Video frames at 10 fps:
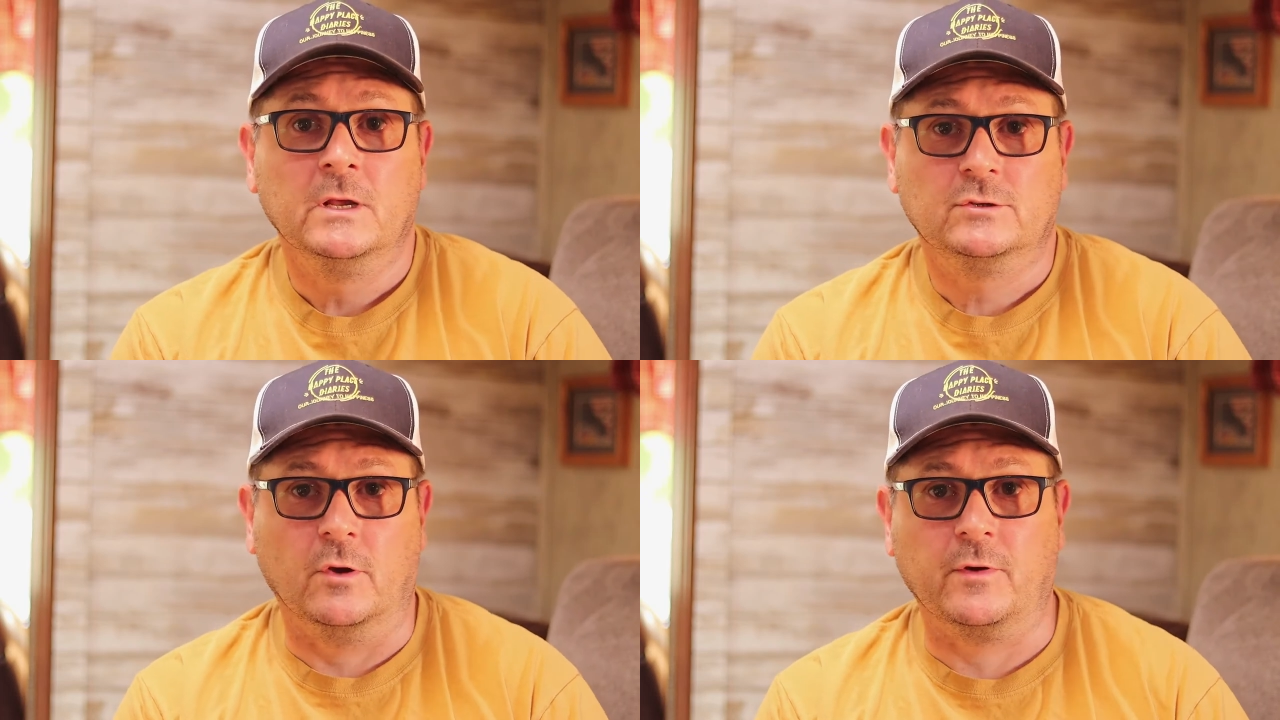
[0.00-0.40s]

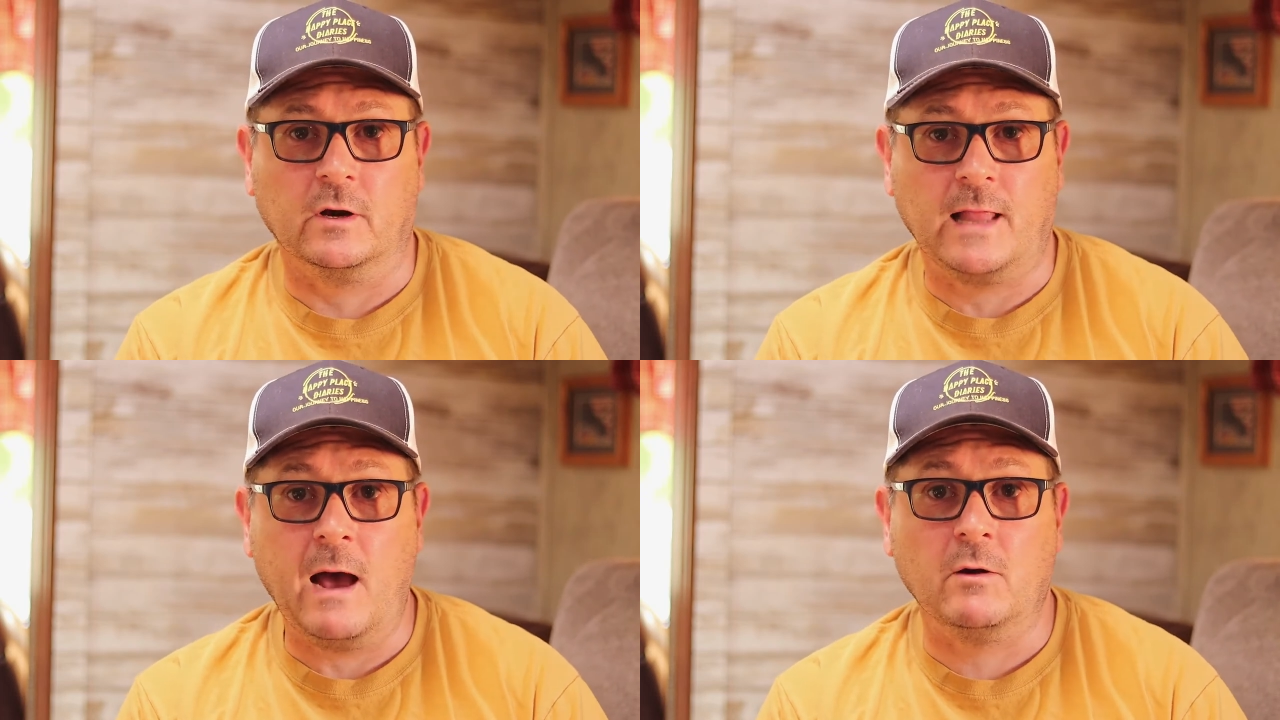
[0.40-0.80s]
So
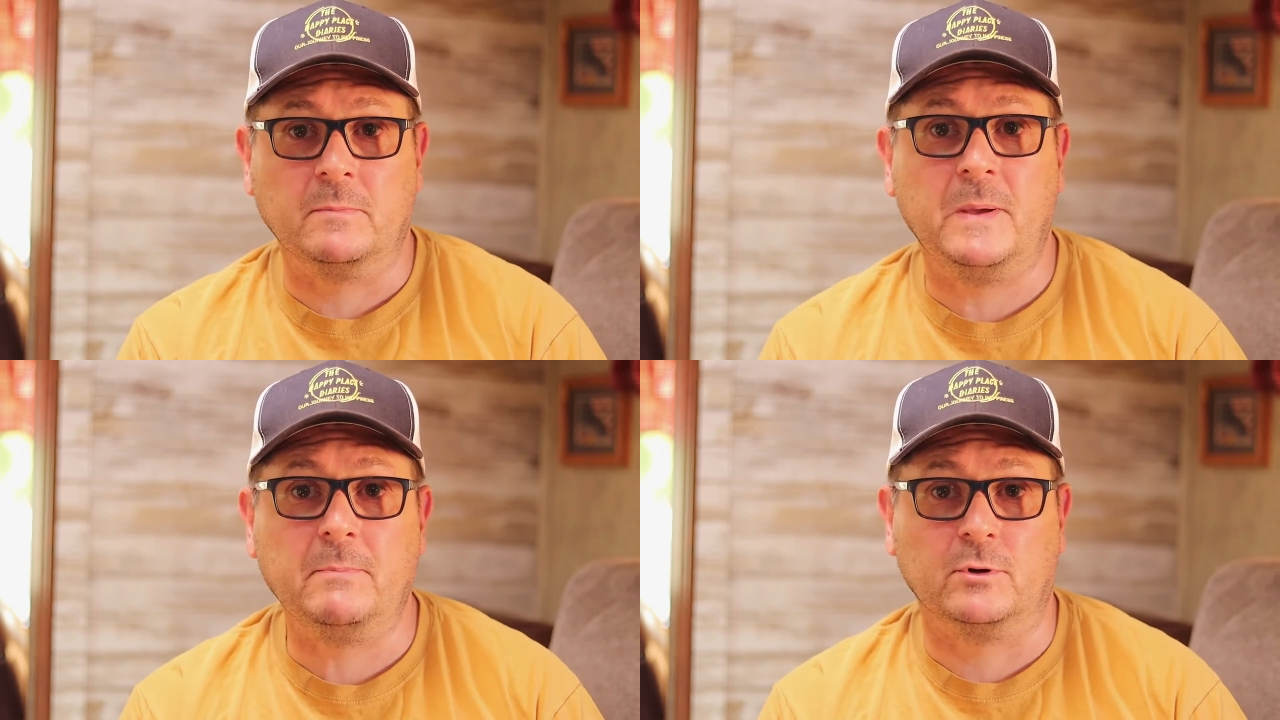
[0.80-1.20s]
they're
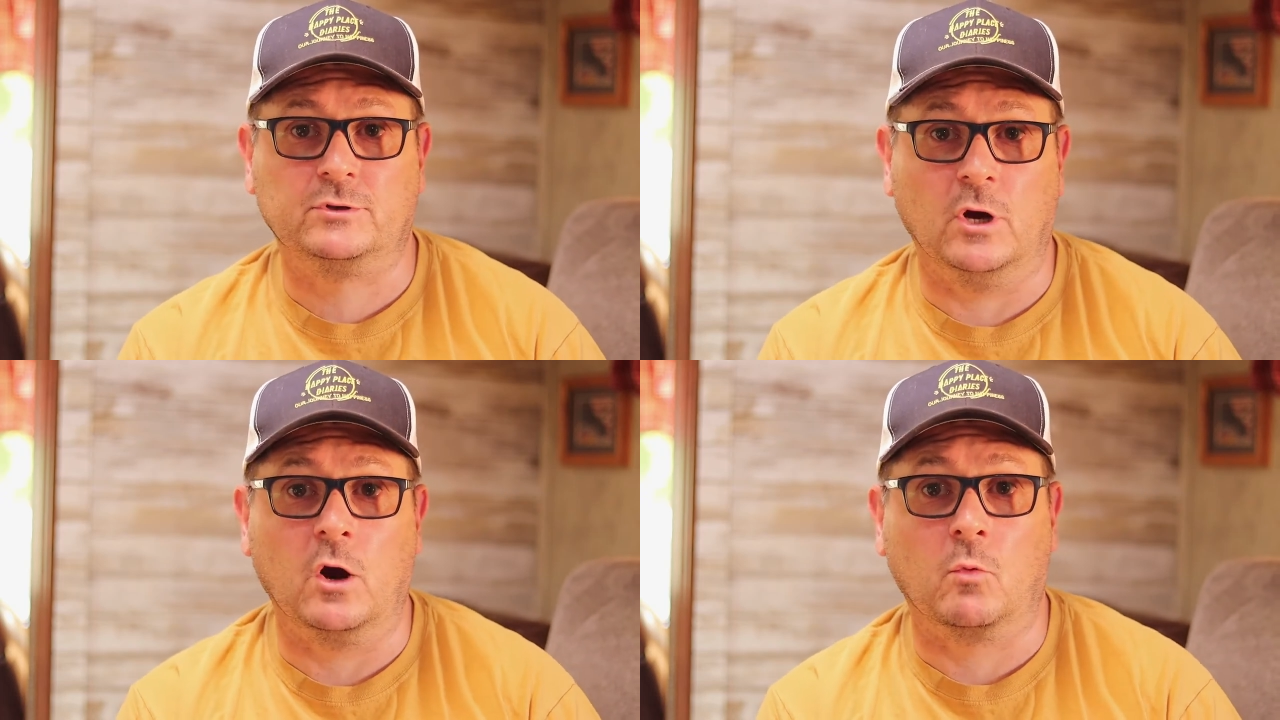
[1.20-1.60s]
allowing people
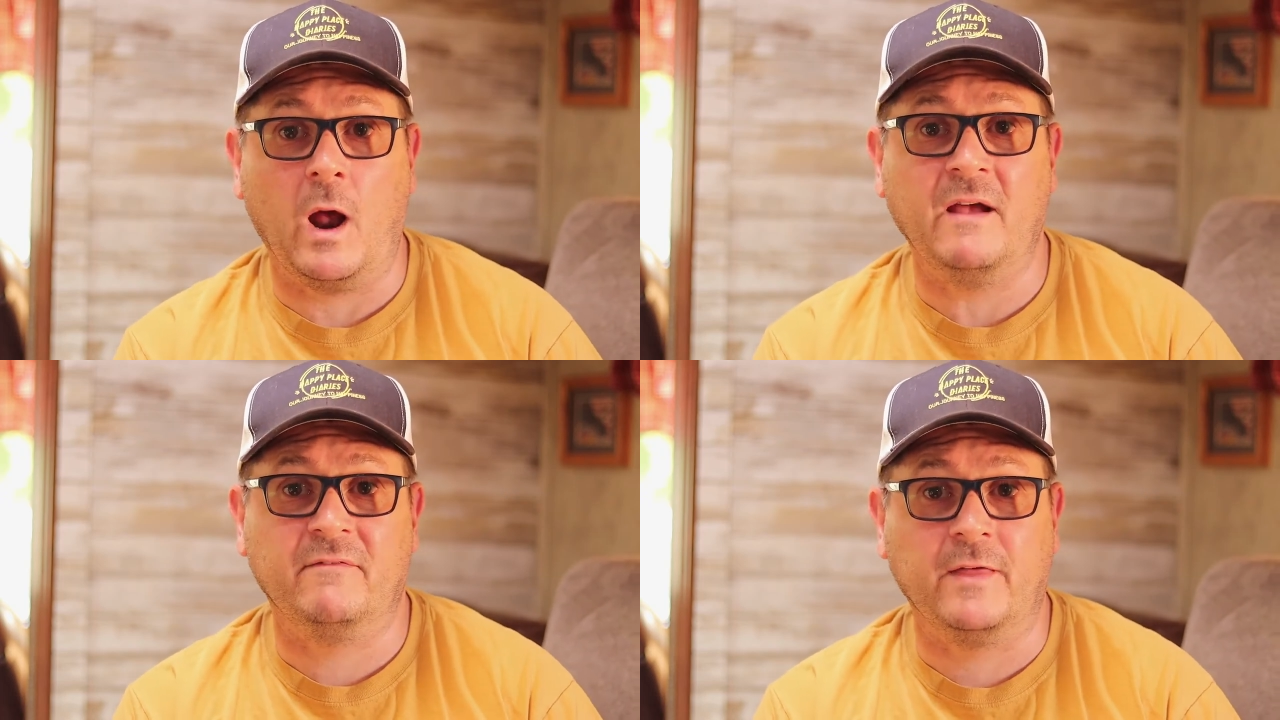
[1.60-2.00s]
to
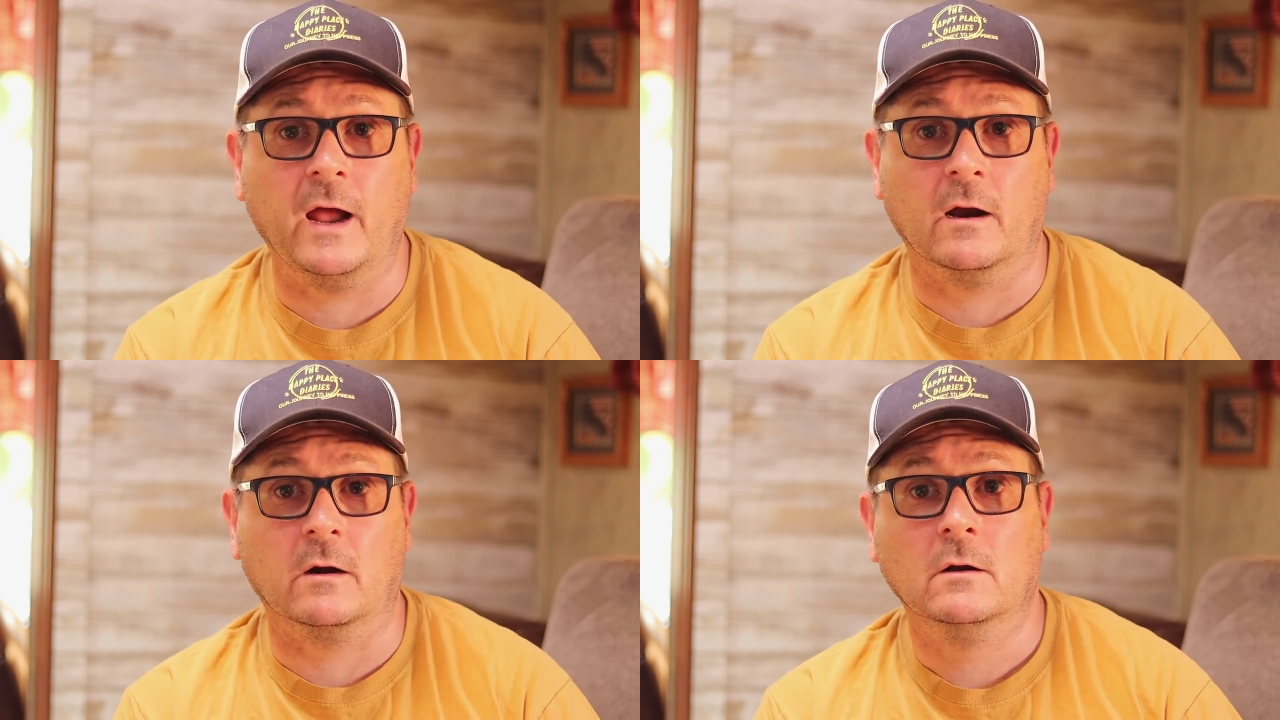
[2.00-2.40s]
arrive
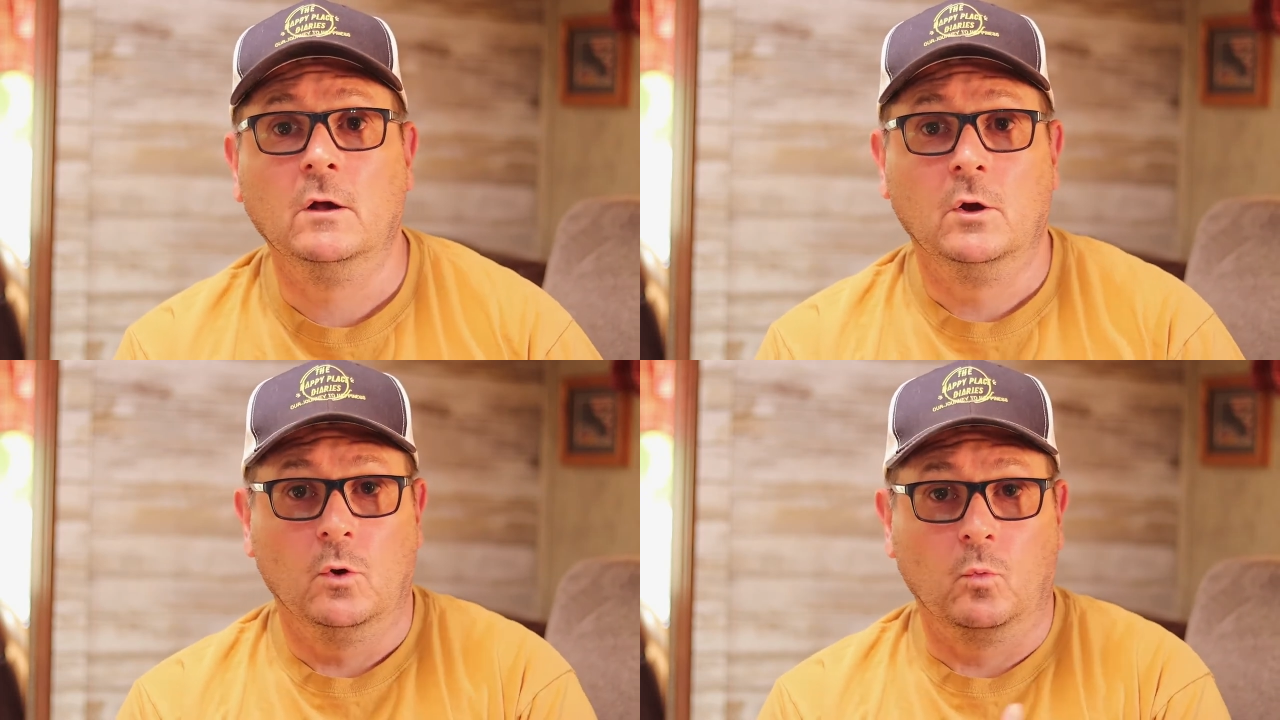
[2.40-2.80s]
there
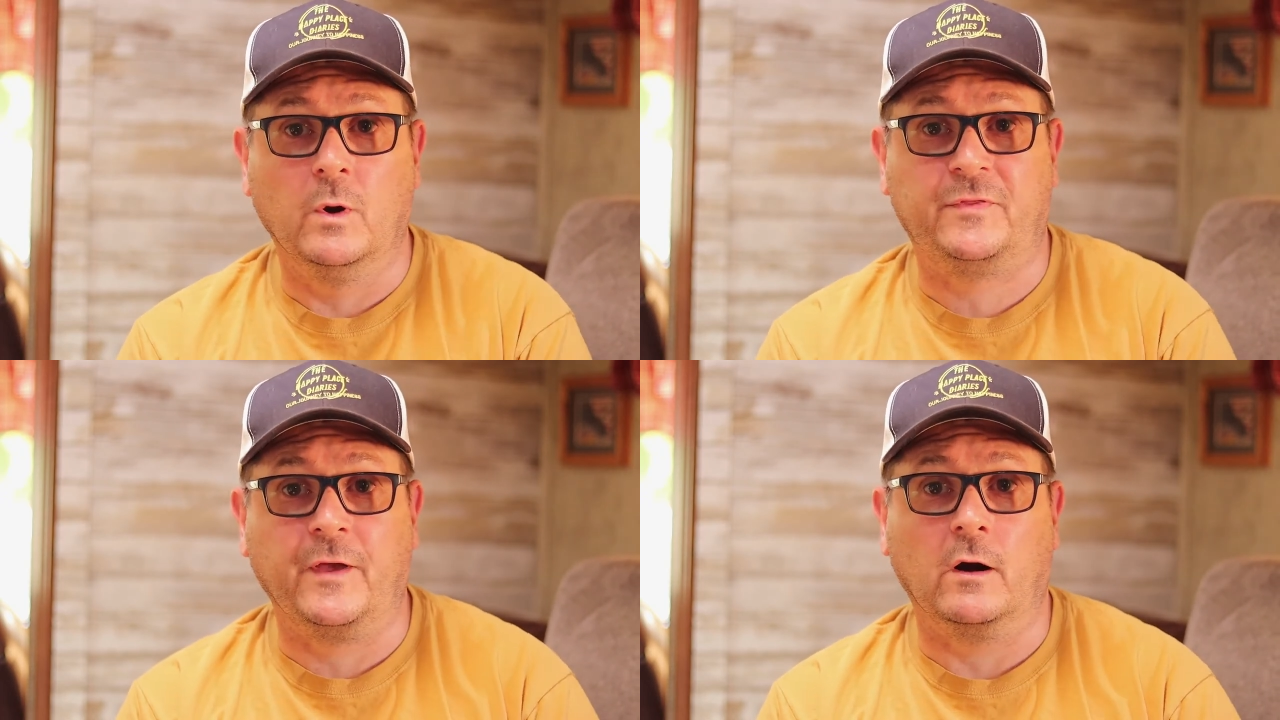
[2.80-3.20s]

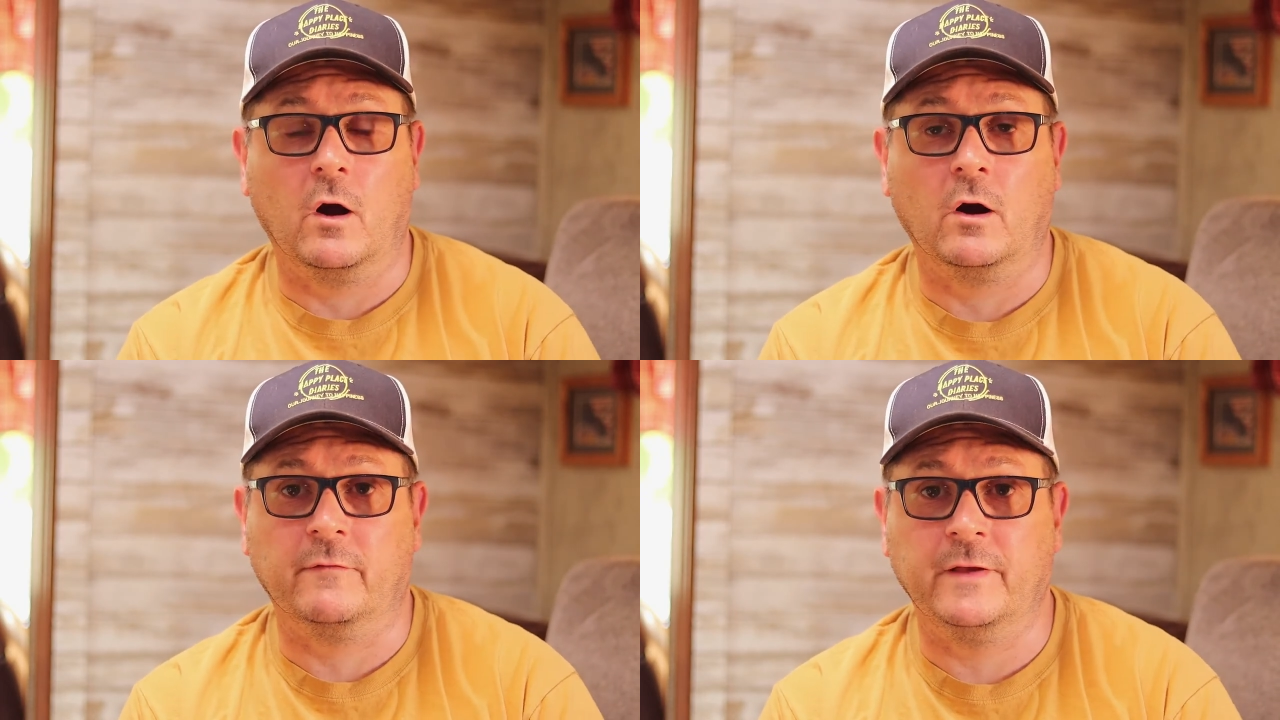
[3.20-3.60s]
with their
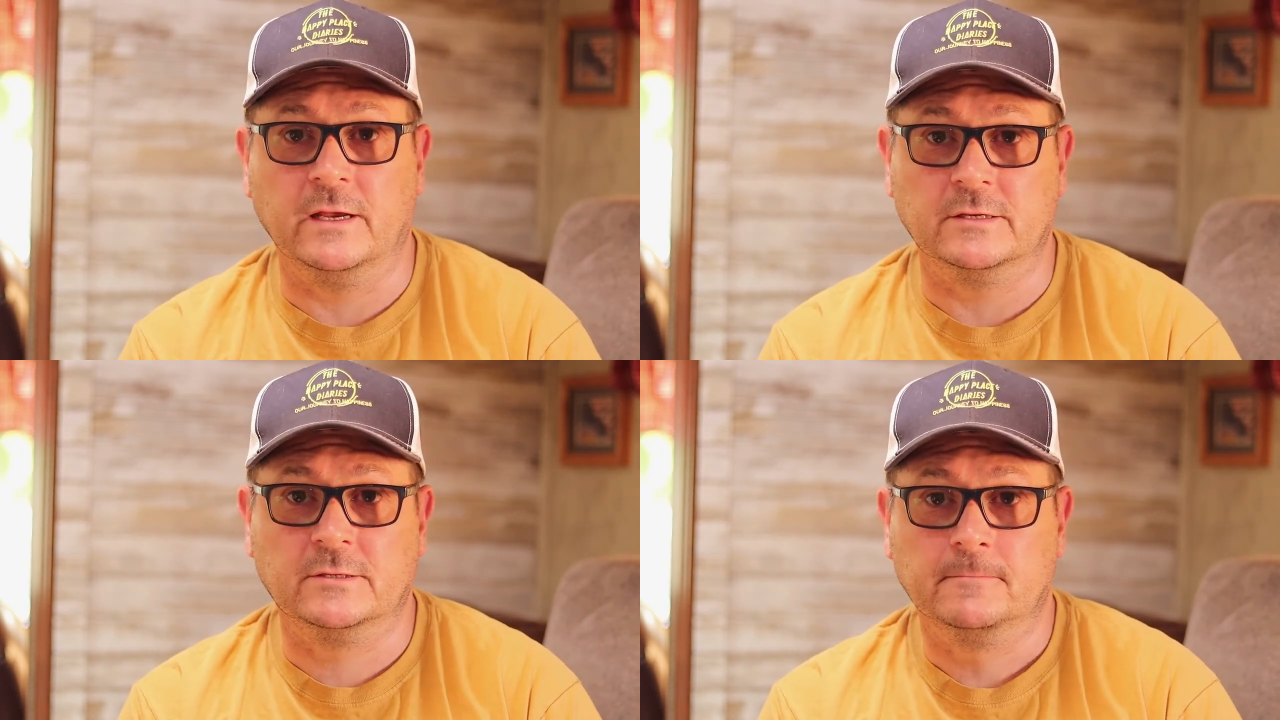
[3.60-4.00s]

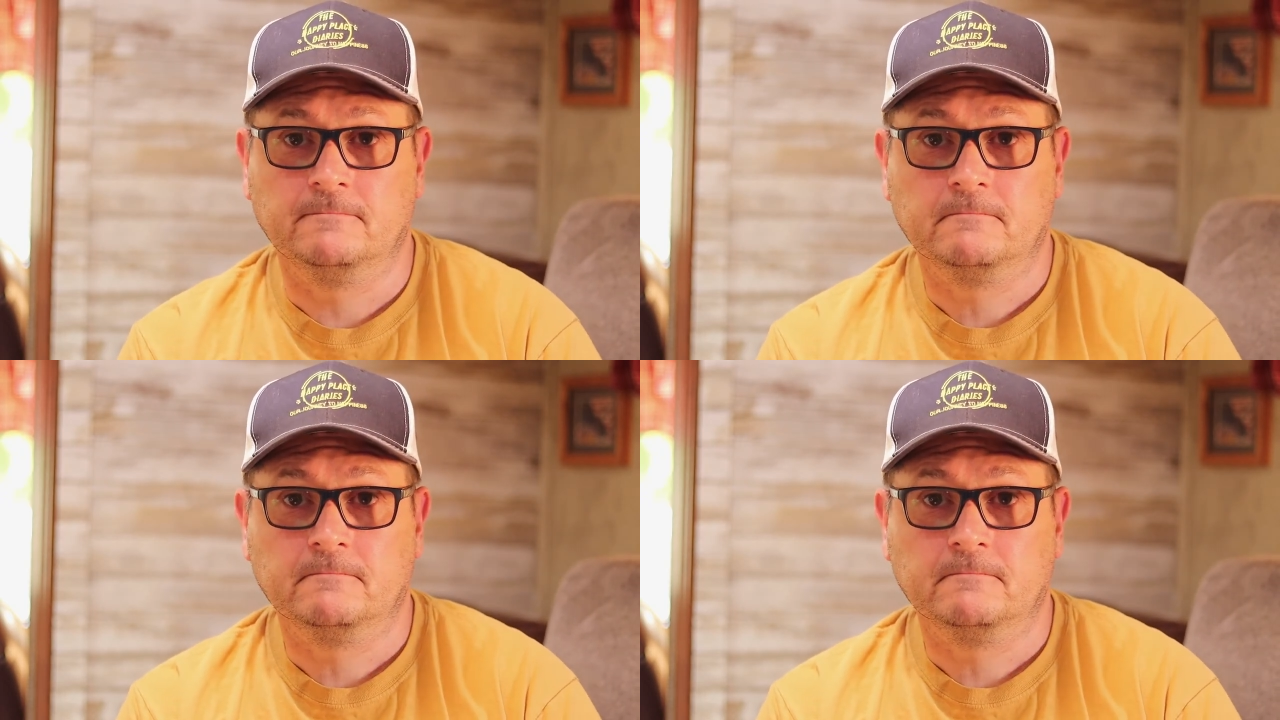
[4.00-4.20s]
RVs.